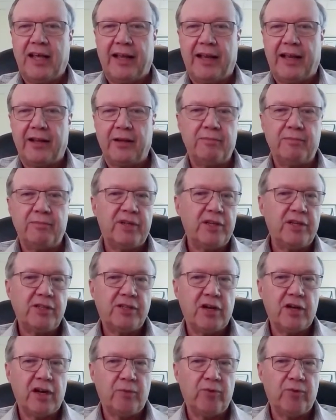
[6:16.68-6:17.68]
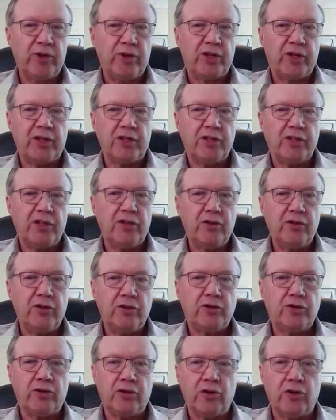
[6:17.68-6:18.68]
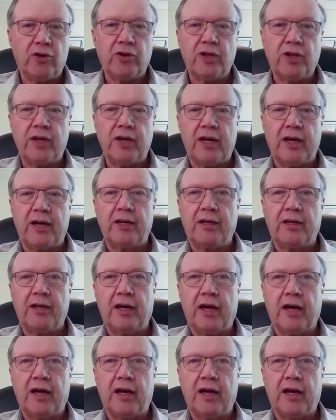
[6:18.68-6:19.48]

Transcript: And in the meantime, we continue to look at